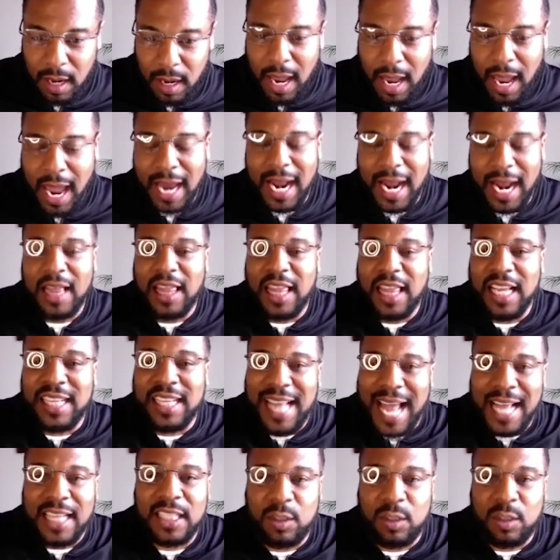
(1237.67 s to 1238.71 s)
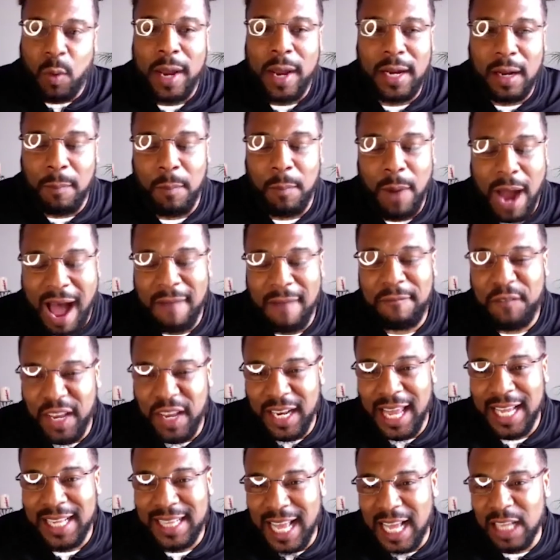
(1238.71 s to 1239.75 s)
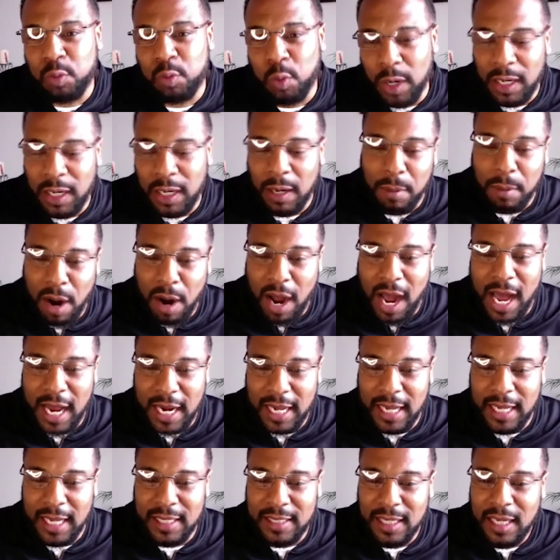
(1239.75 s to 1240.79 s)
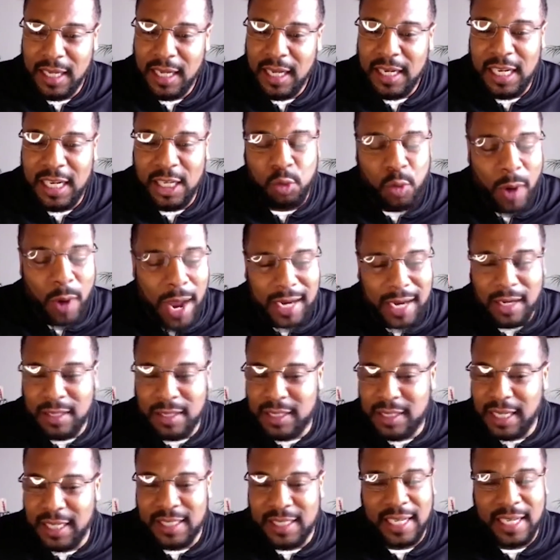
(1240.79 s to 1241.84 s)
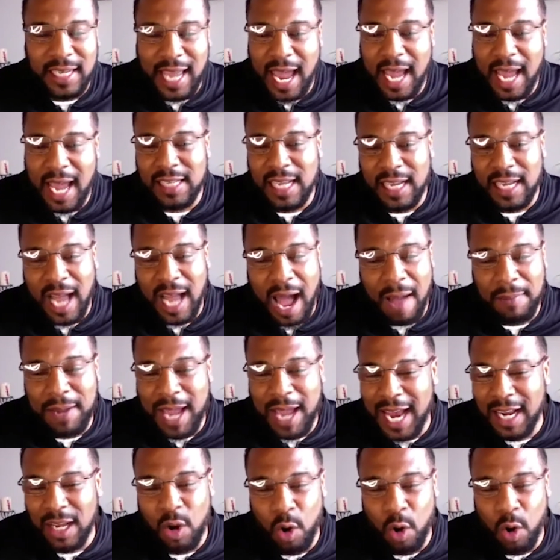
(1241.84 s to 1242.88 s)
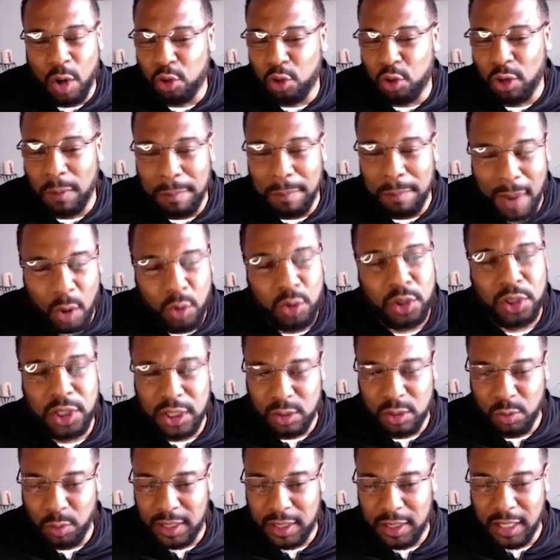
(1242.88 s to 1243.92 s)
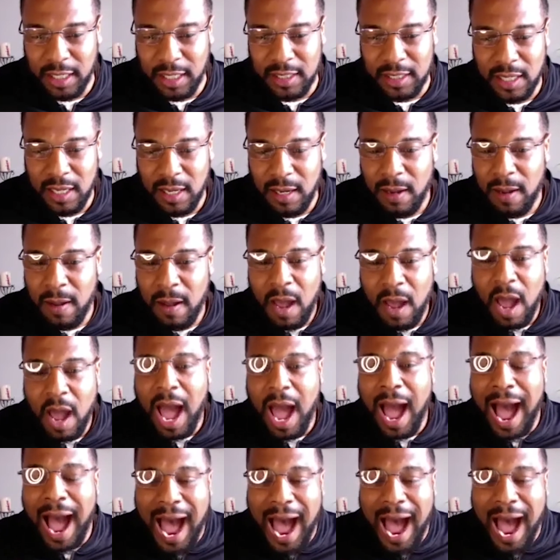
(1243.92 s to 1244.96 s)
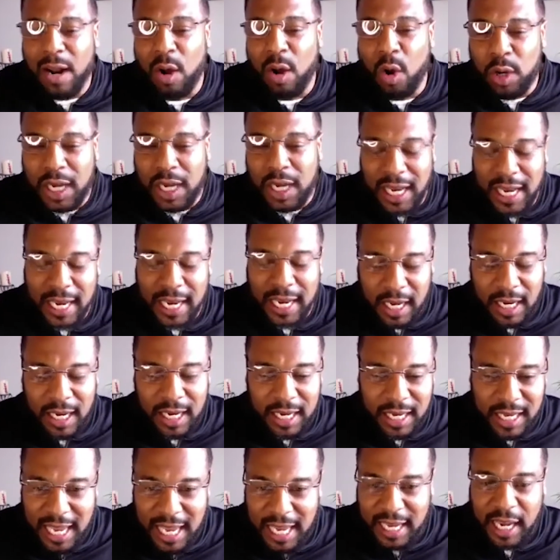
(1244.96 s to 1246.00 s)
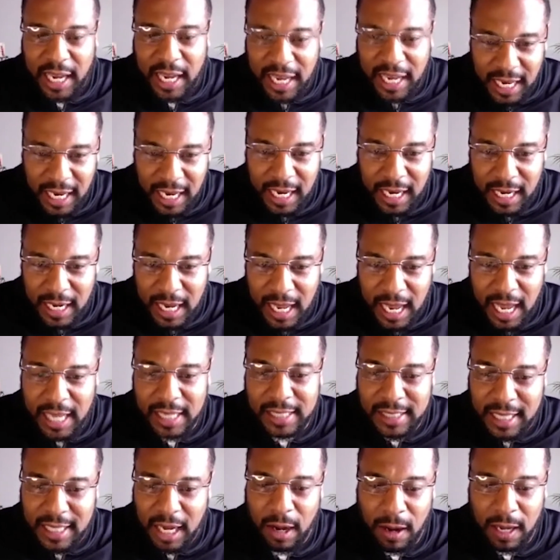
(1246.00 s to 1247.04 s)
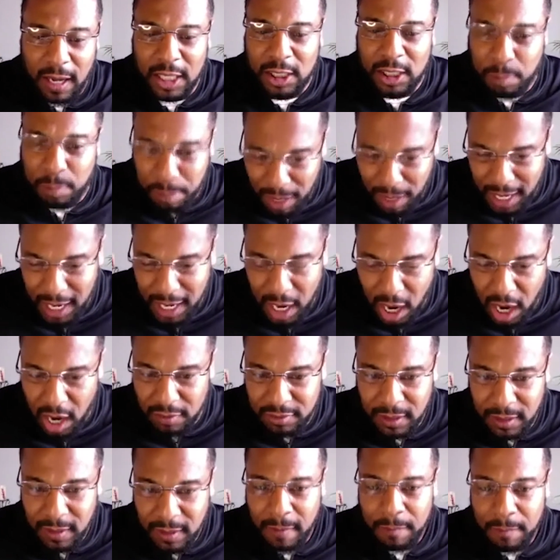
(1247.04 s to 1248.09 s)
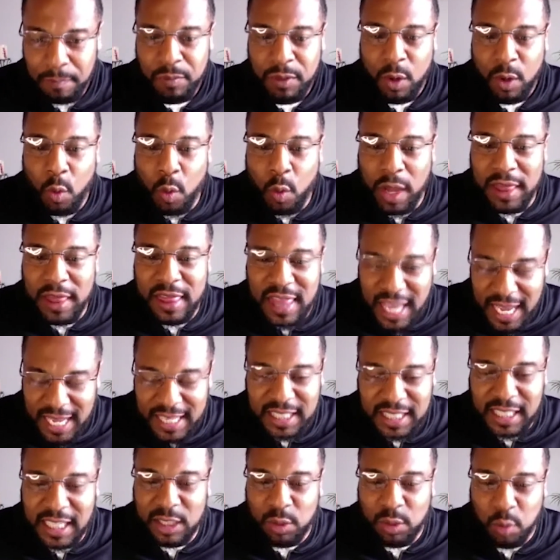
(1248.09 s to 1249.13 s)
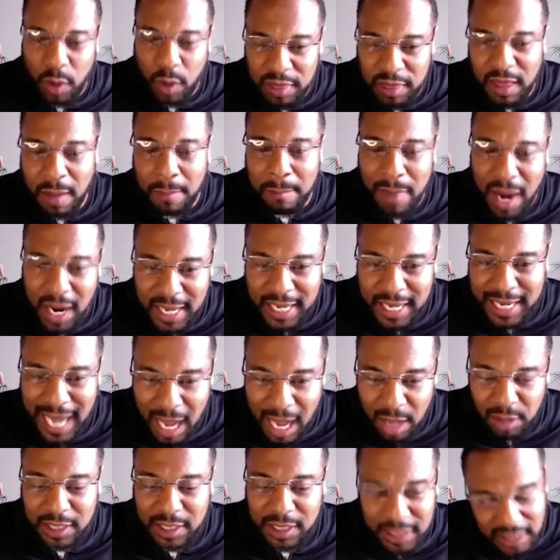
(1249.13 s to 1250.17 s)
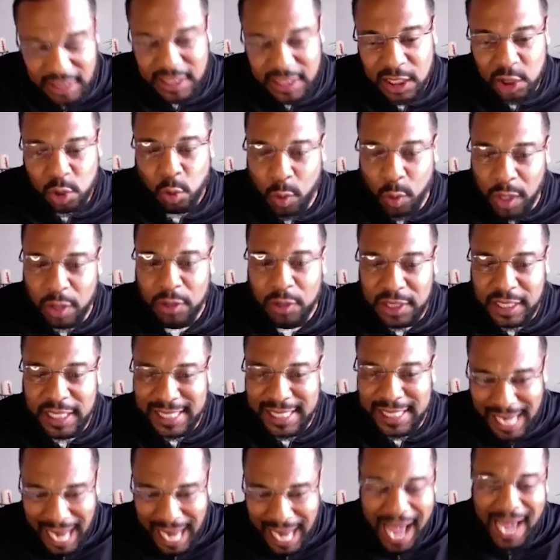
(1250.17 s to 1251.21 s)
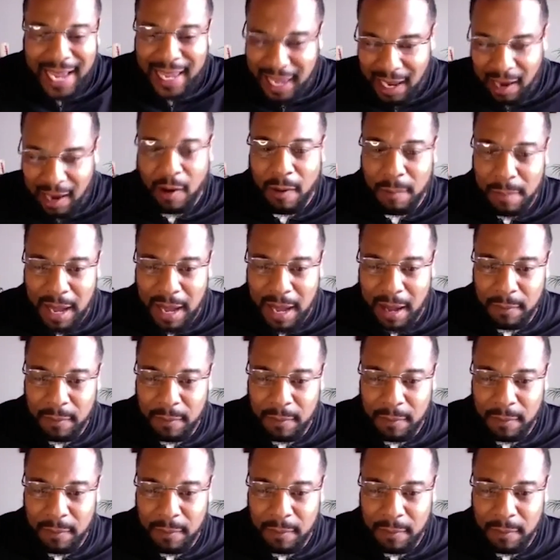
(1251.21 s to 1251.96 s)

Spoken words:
And I think that's the way, I feel like that's where LeBron is. These regular season games, I'm kind of going through the motions with this. I don't kick in until it's playoffs when this is when the money counts, because this is the real season I care about.